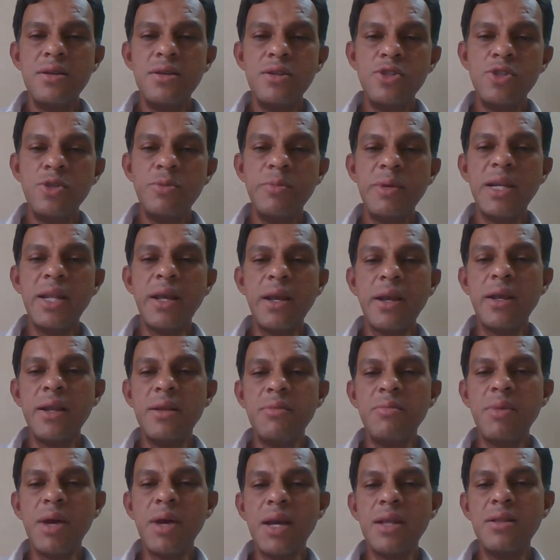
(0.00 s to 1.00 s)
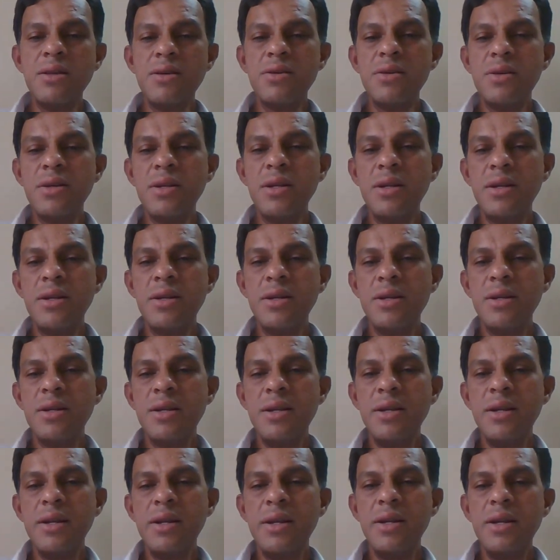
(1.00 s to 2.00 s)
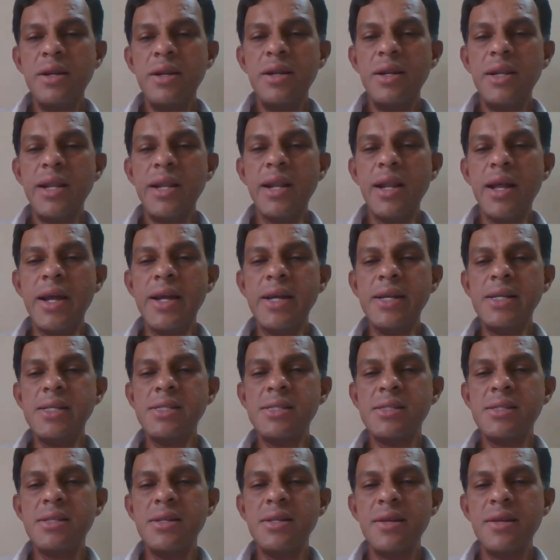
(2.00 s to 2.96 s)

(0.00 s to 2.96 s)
to be taken by the delights